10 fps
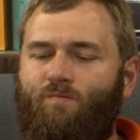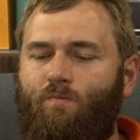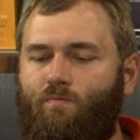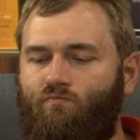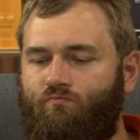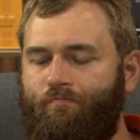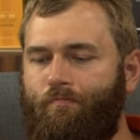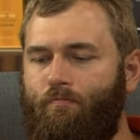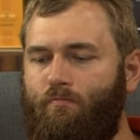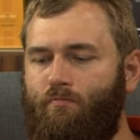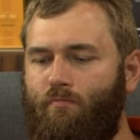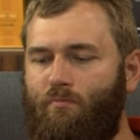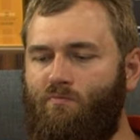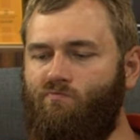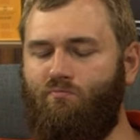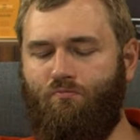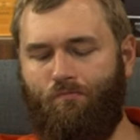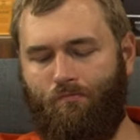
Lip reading: Nobody speaks.